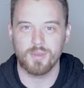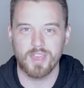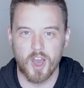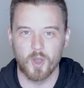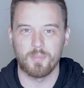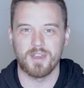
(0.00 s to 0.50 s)
we
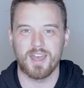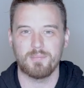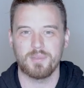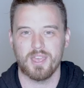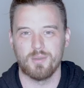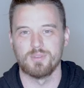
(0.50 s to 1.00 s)
open
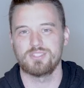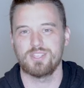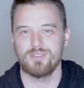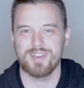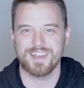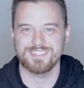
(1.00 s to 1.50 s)
up, and we'll see
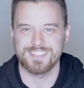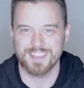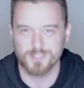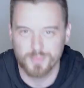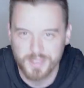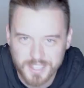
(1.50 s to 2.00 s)
you guys
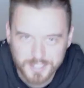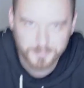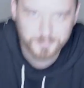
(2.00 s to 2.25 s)
next week.